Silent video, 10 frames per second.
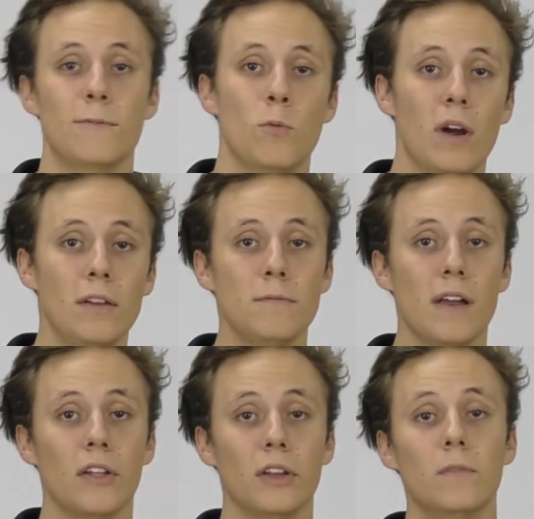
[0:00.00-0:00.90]
if one
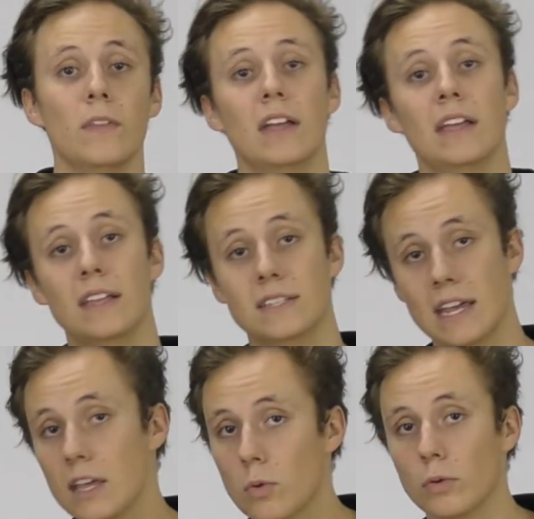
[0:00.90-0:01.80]
value is
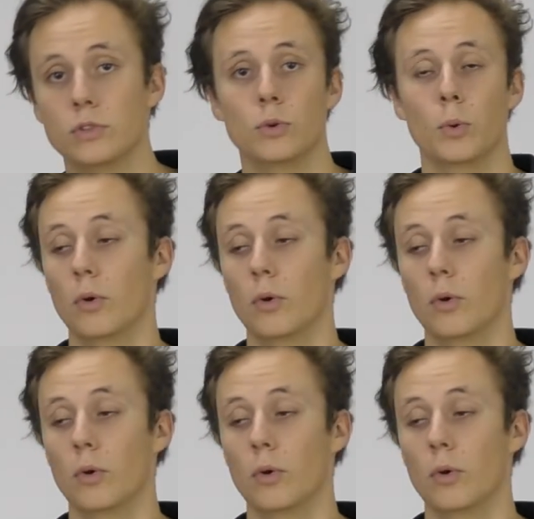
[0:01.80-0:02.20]
equal to,